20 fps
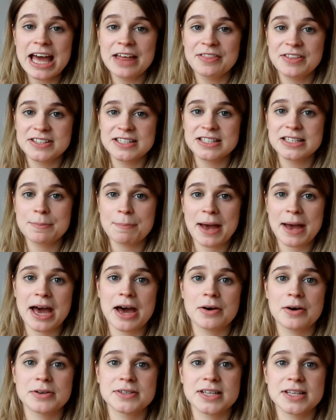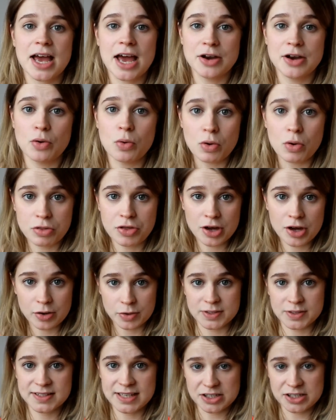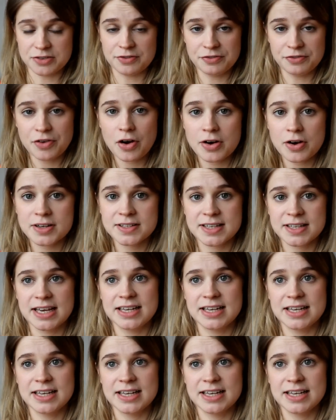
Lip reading: This is about an author called St. John Fox.